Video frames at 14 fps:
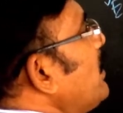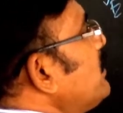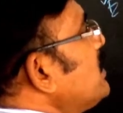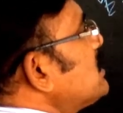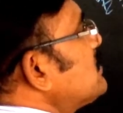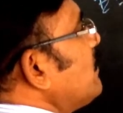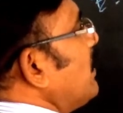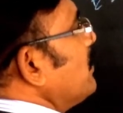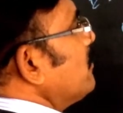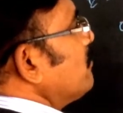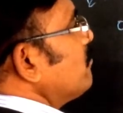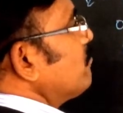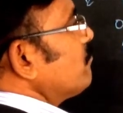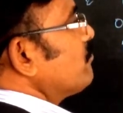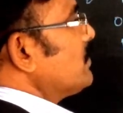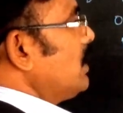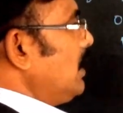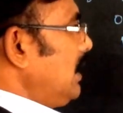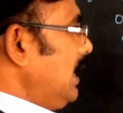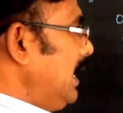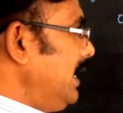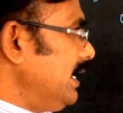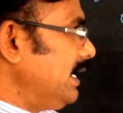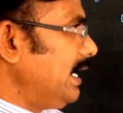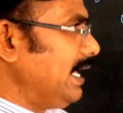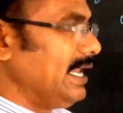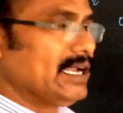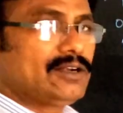this one,
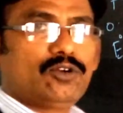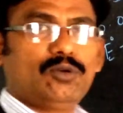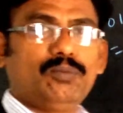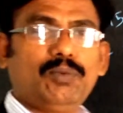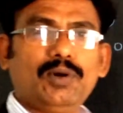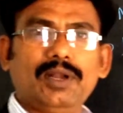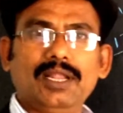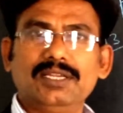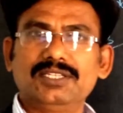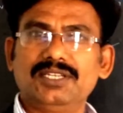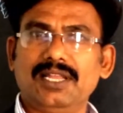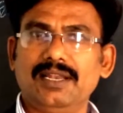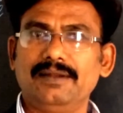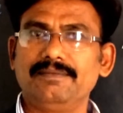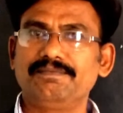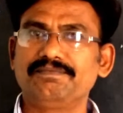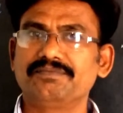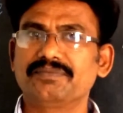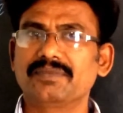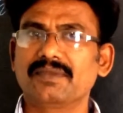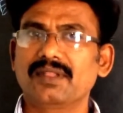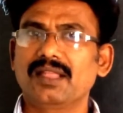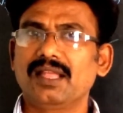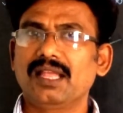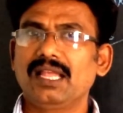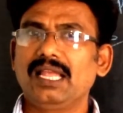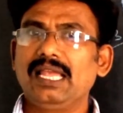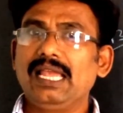lead electrode potential.
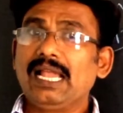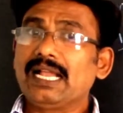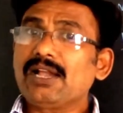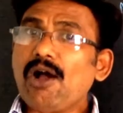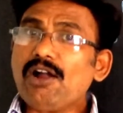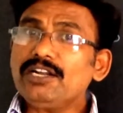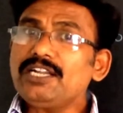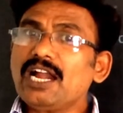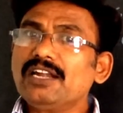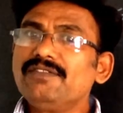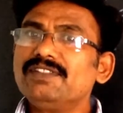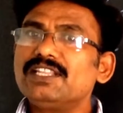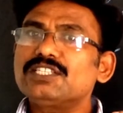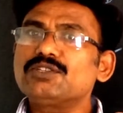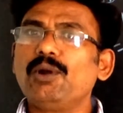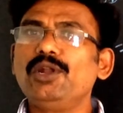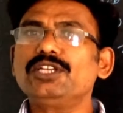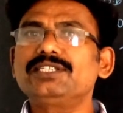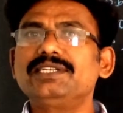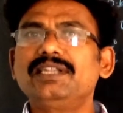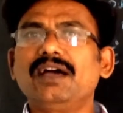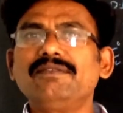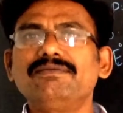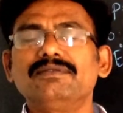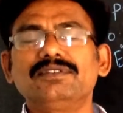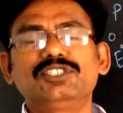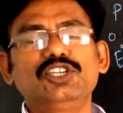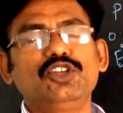Contact with the solution
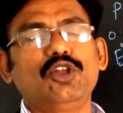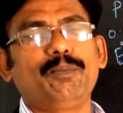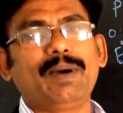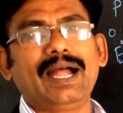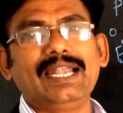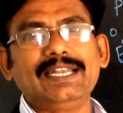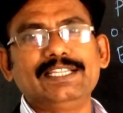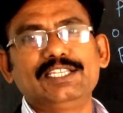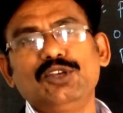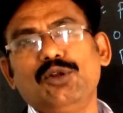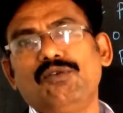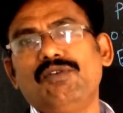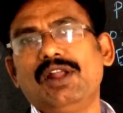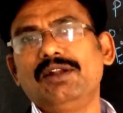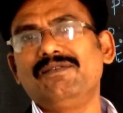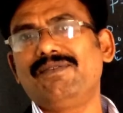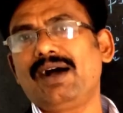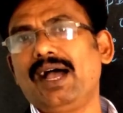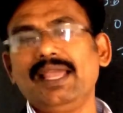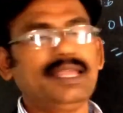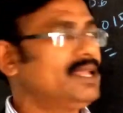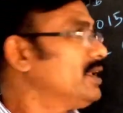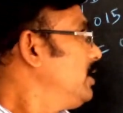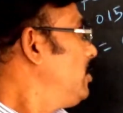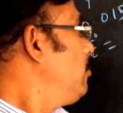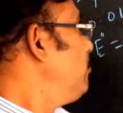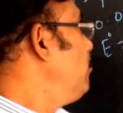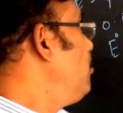of 0.015
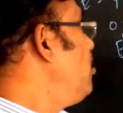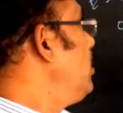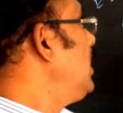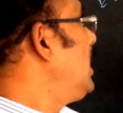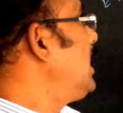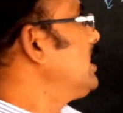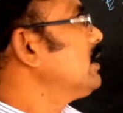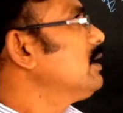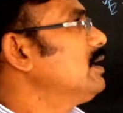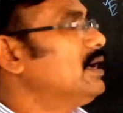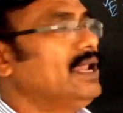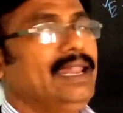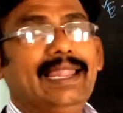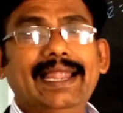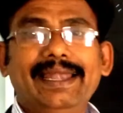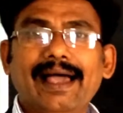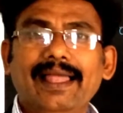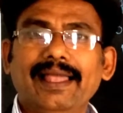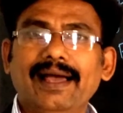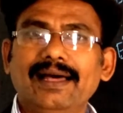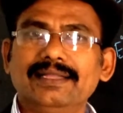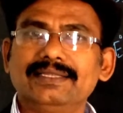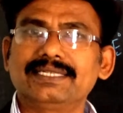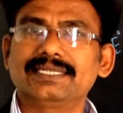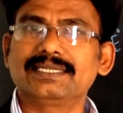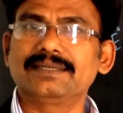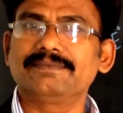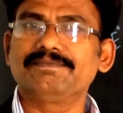molar lead
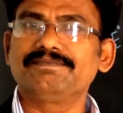ions.